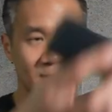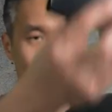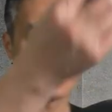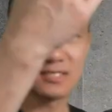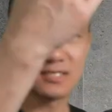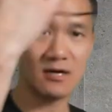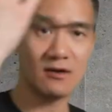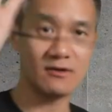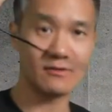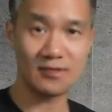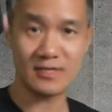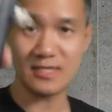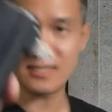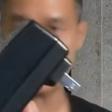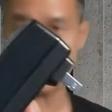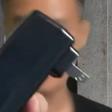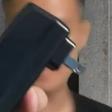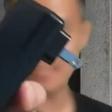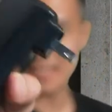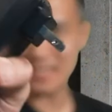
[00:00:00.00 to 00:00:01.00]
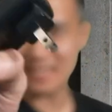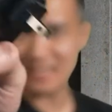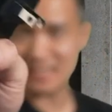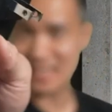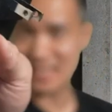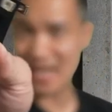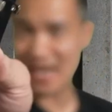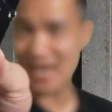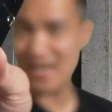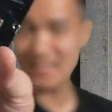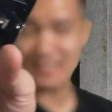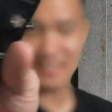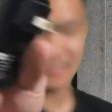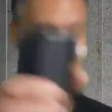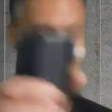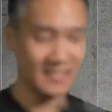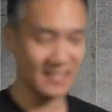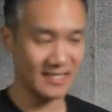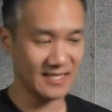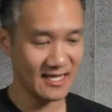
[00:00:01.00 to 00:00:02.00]
So this is the, the
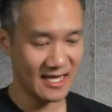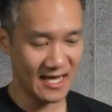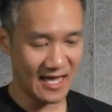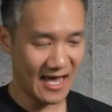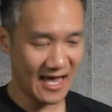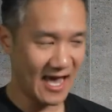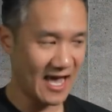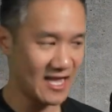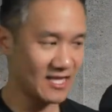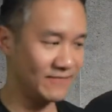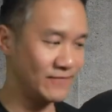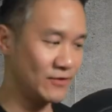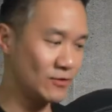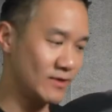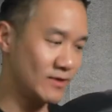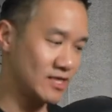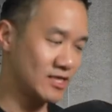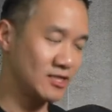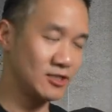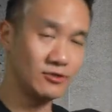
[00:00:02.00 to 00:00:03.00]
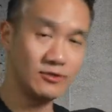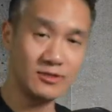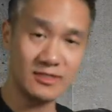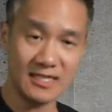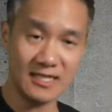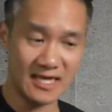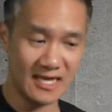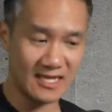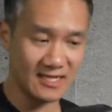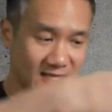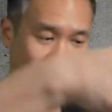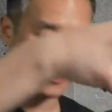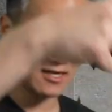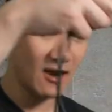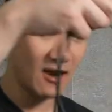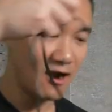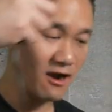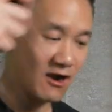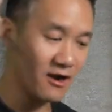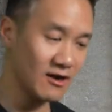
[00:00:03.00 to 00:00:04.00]
AC and if you want to use it in a
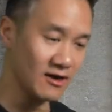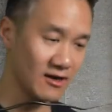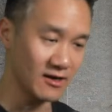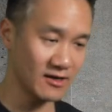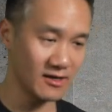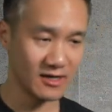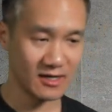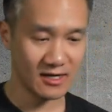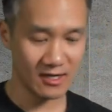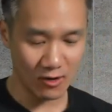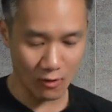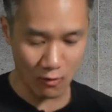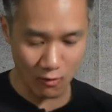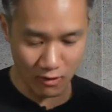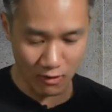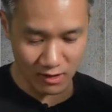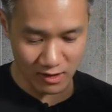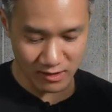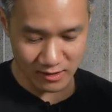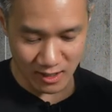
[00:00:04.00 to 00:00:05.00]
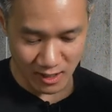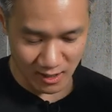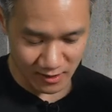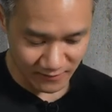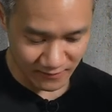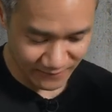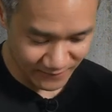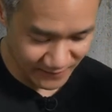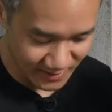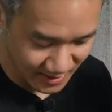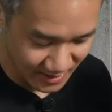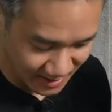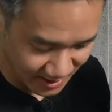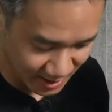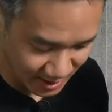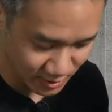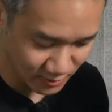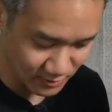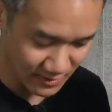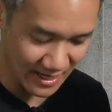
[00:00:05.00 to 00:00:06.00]
car or an
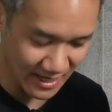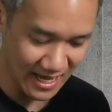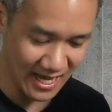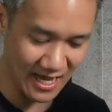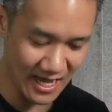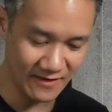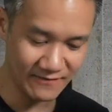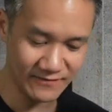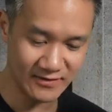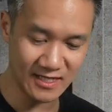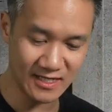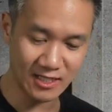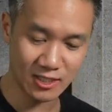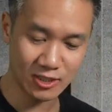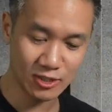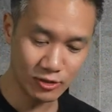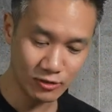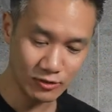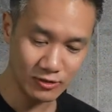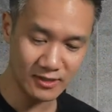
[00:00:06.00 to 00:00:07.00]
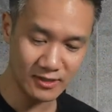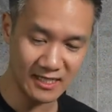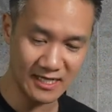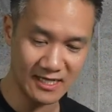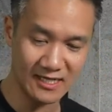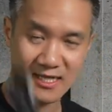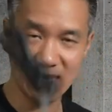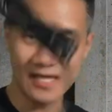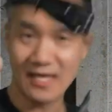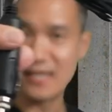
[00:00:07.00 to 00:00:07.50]
RV, you have the included